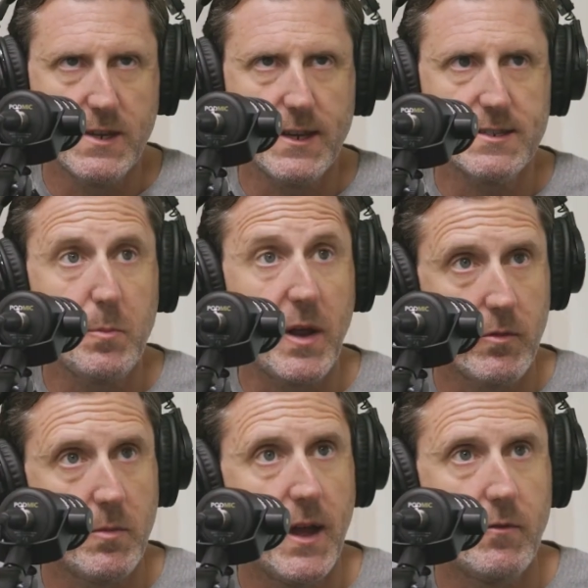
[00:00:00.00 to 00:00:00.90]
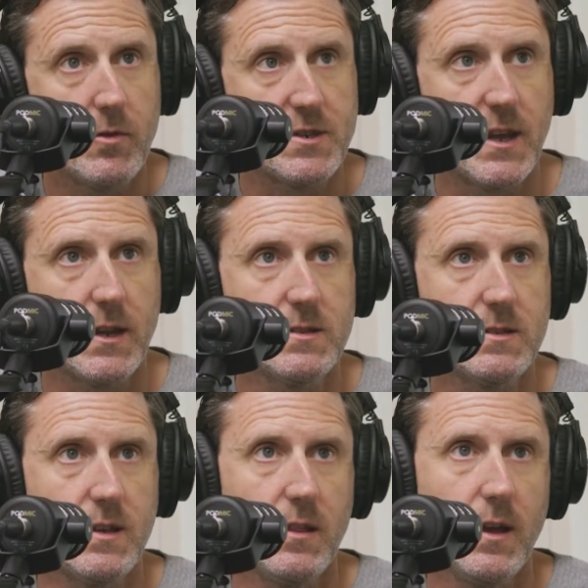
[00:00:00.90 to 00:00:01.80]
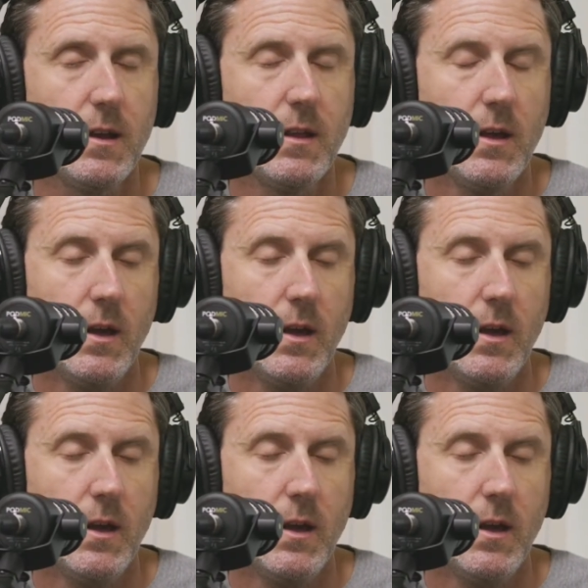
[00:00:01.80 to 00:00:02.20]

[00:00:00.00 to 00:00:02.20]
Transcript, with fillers: take a step back from that for a second to say that